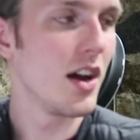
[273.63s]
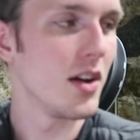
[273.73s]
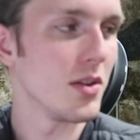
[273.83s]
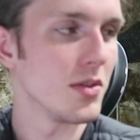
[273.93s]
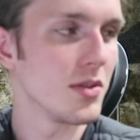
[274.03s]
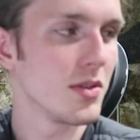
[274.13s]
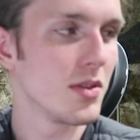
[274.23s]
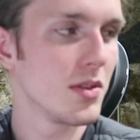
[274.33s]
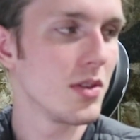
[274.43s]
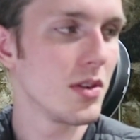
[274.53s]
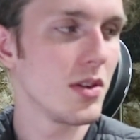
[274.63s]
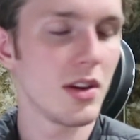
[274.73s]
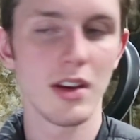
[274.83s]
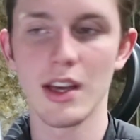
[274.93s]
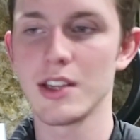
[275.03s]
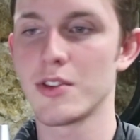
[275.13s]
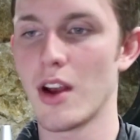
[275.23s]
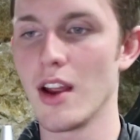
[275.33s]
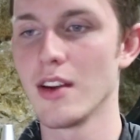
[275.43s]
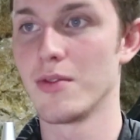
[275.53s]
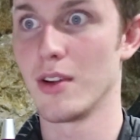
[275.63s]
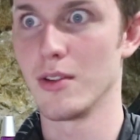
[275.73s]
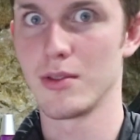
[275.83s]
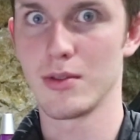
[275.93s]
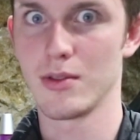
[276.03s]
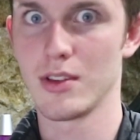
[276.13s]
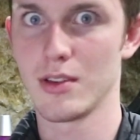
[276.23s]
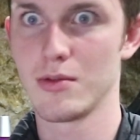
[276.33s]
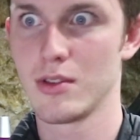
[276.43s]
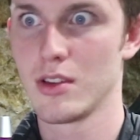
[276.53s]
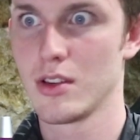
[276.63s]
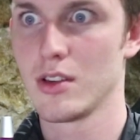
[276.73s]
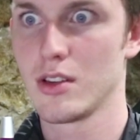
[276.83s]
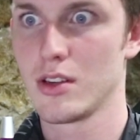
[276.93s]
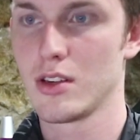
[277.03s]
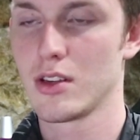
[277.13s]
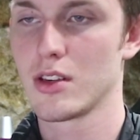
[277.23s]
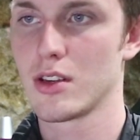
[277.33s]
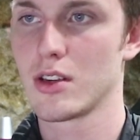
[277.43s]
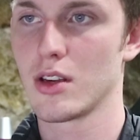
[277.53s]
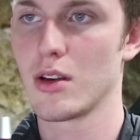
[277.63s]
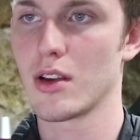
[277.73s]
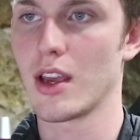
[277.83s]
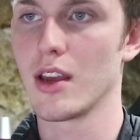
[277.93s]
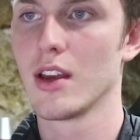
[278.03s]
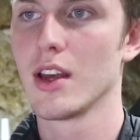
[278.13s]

Oh. Which you normally do. I try through. to follow through. You think you don't, but you do. Okay.